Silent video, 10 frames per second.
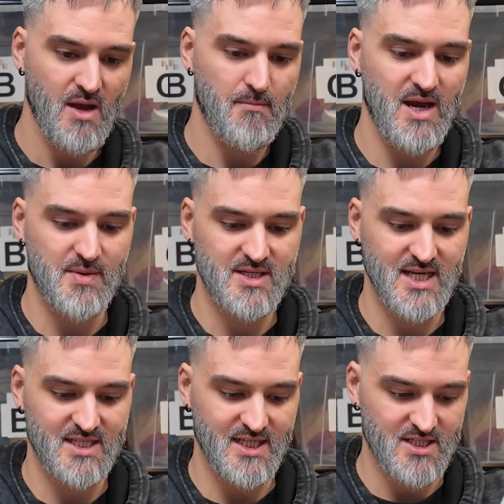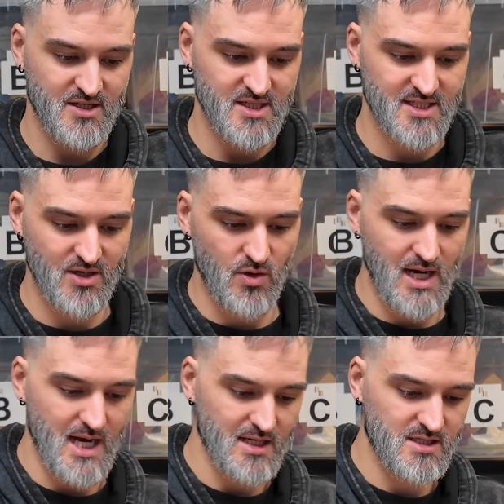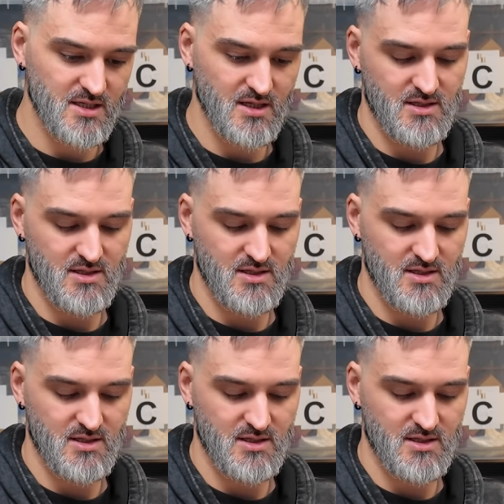maybe 60s, because it still has